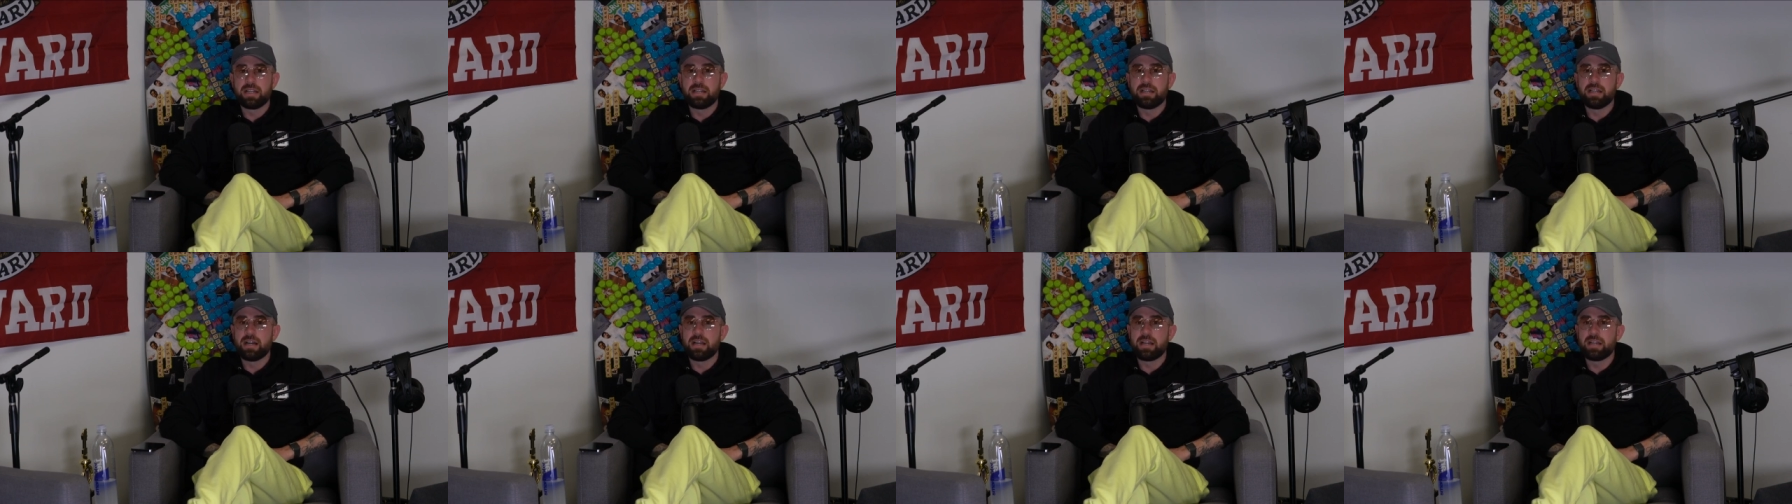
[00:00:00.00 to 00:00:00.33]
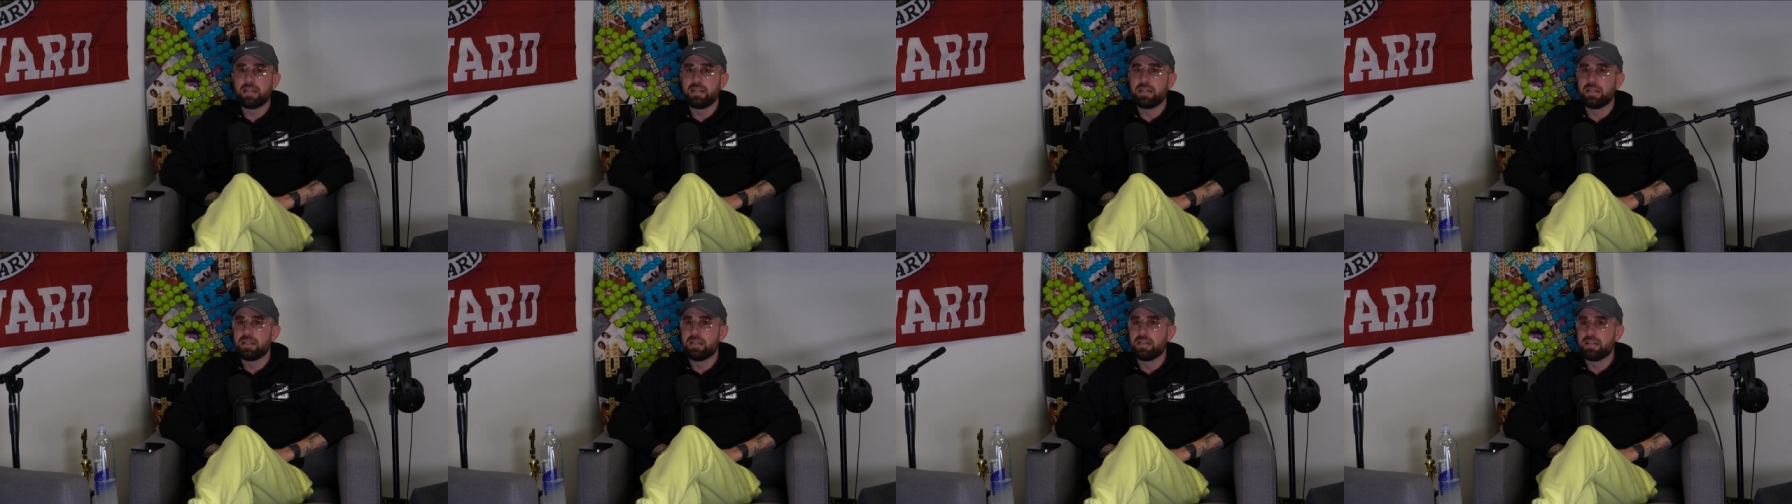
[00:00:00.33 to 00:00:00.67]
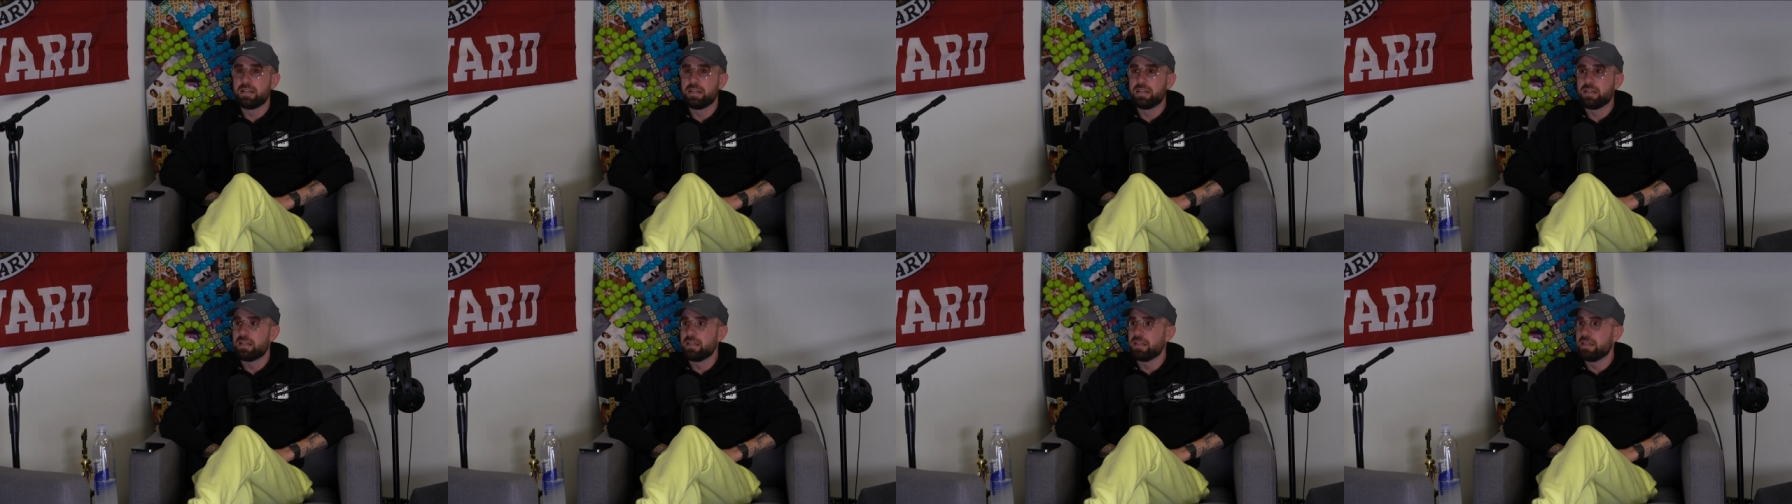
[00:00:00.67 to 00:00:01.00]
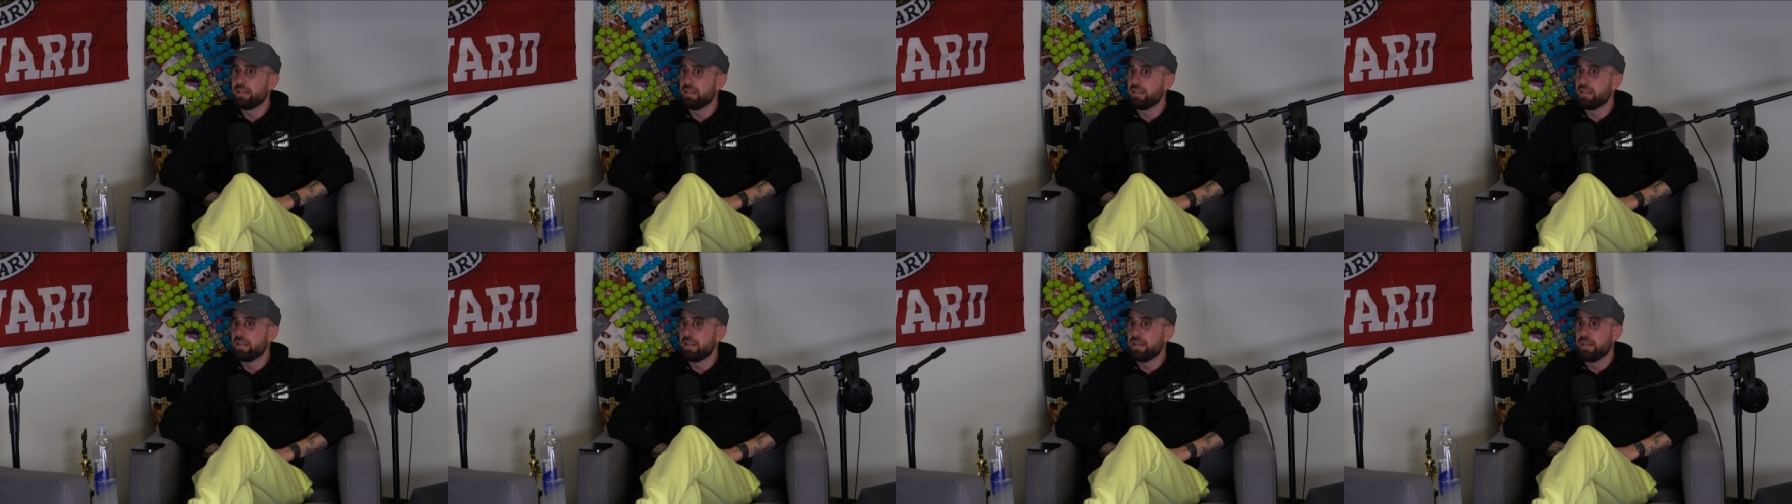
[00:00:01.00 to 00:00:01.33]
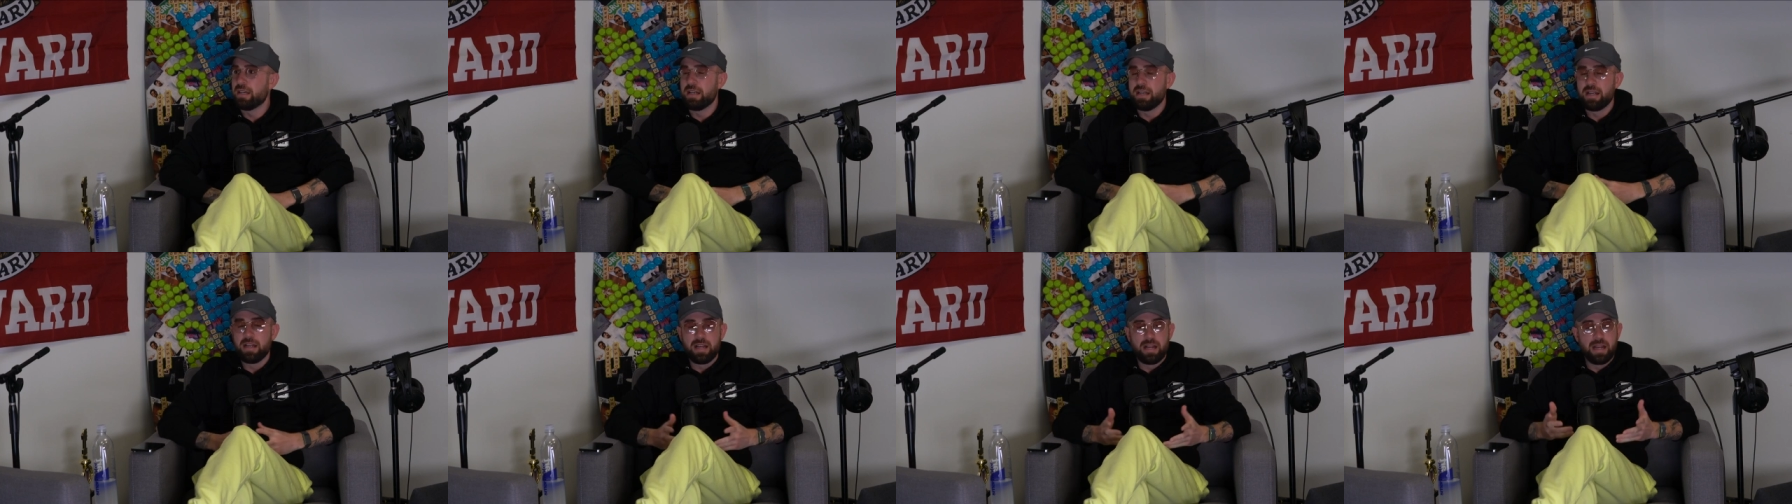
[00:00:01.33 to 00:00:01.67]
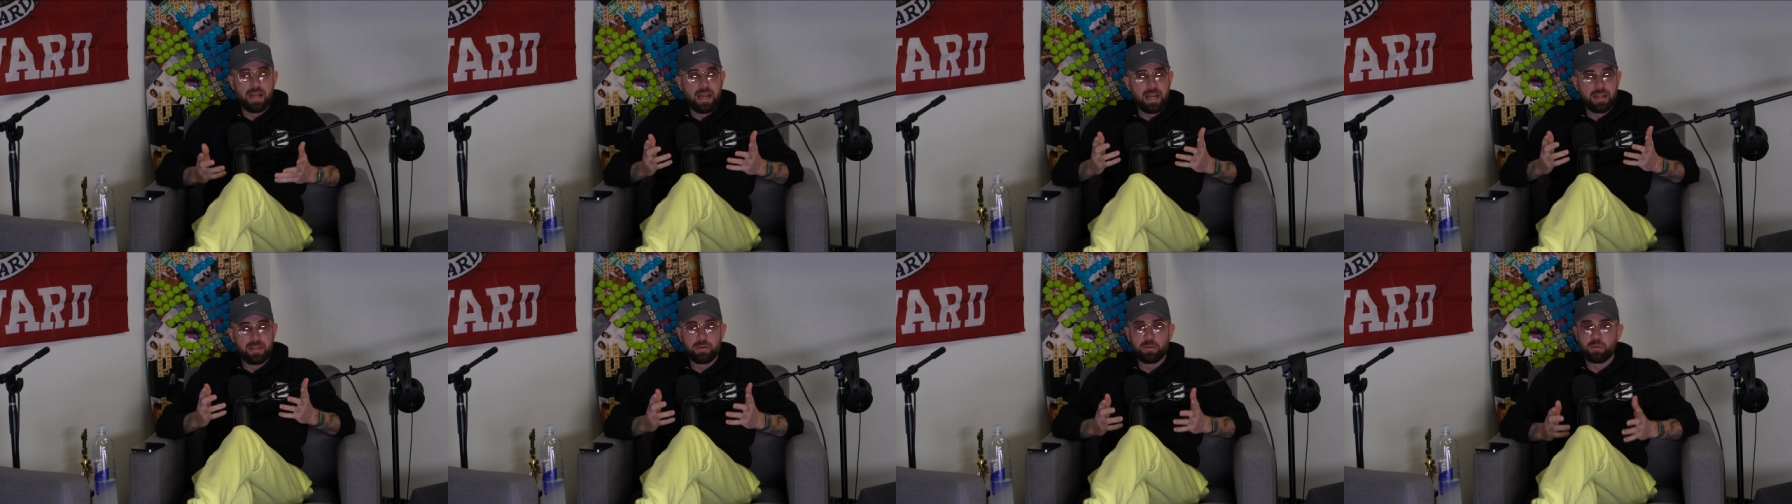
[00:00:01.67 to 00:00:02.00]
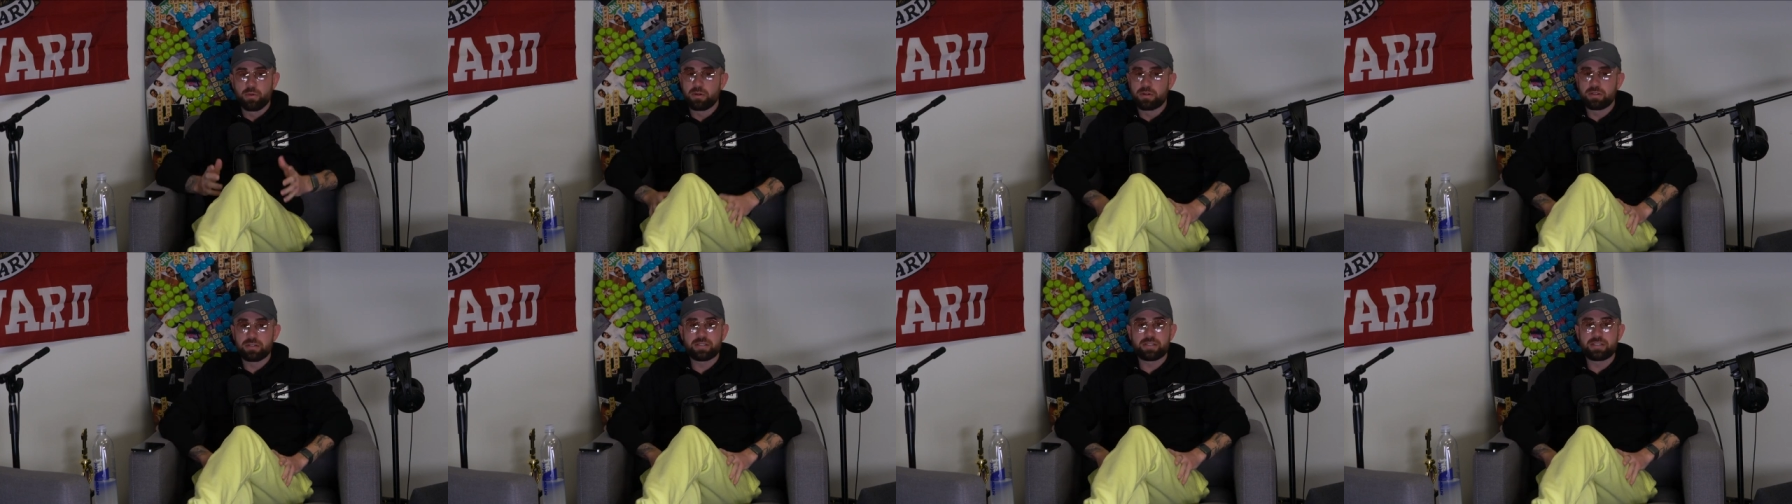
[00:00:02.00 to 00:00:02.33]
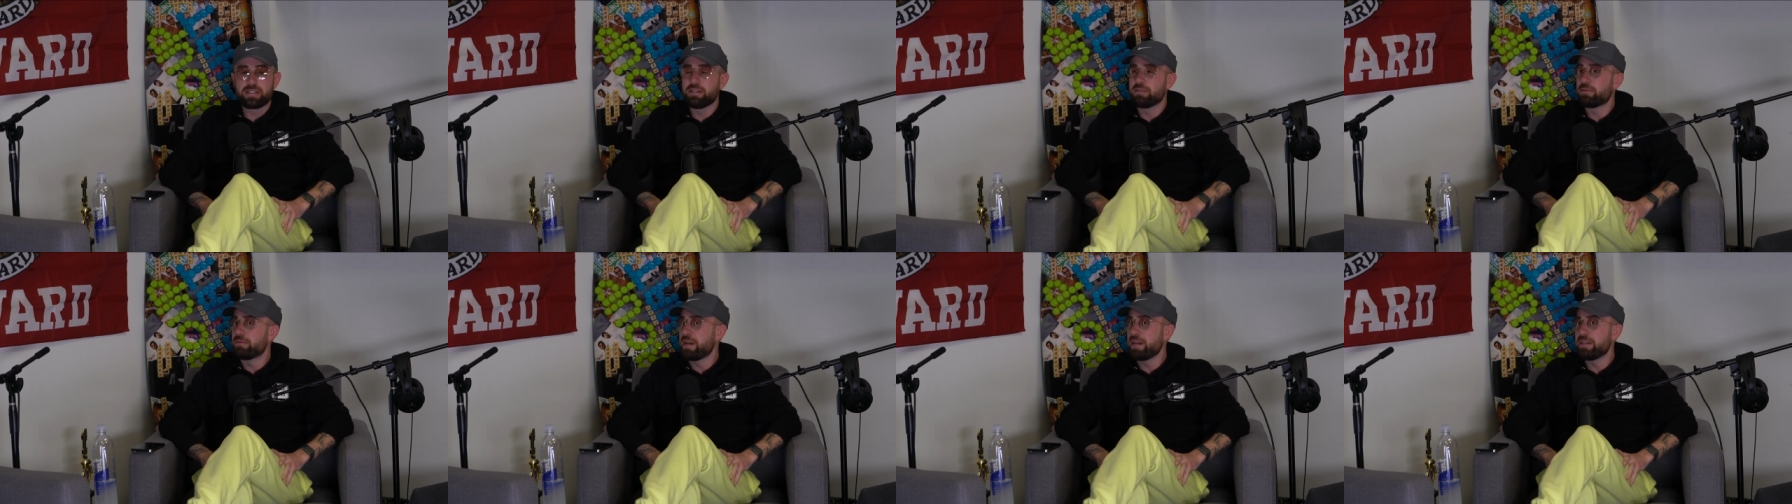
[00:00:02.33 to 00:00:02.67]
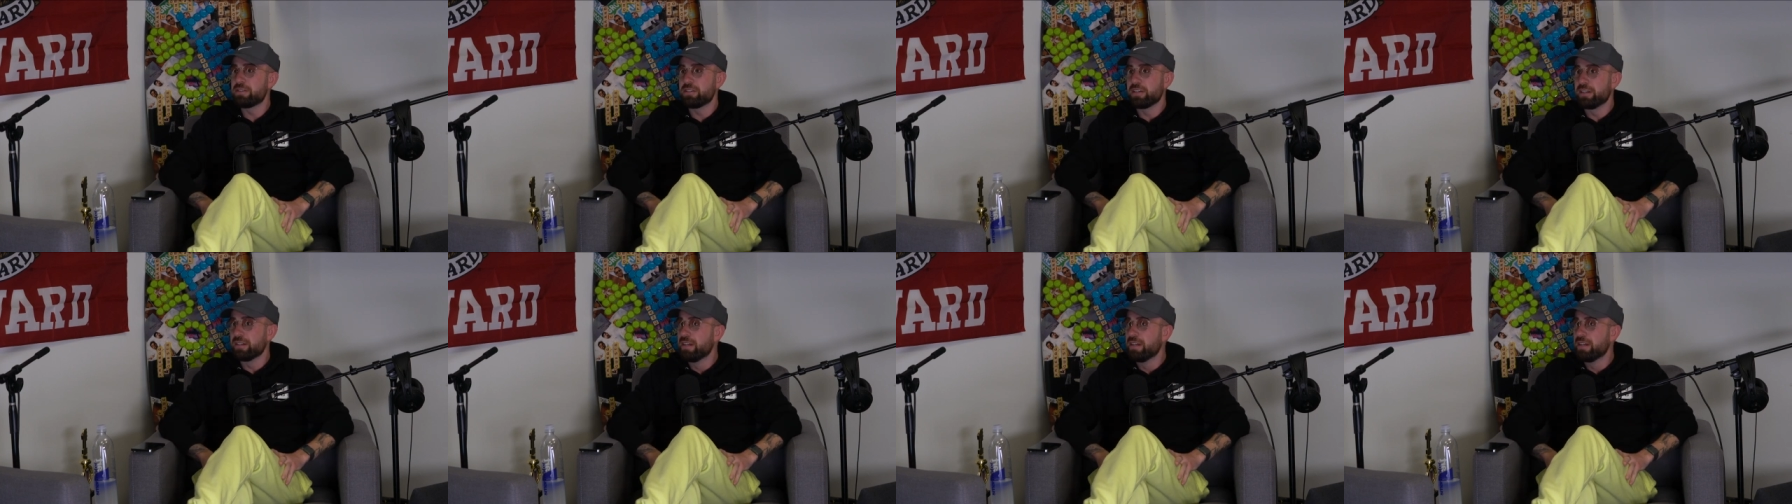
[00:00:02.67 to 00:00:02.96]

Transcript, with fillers: night and the war's still raging.